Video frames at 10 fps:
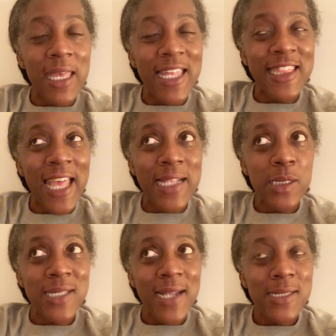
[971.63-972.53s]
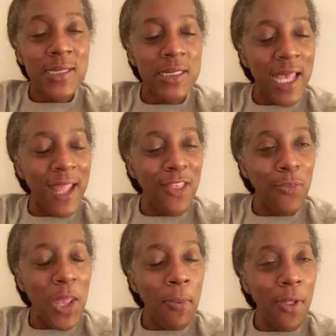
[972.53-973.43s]
that's not to say that
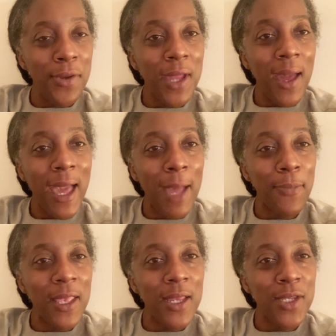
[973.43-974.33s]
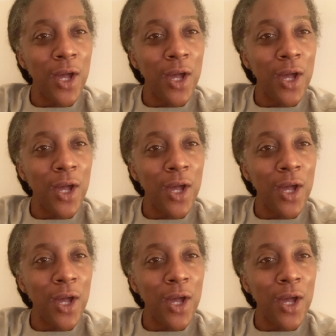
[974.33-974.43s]
people are not happy in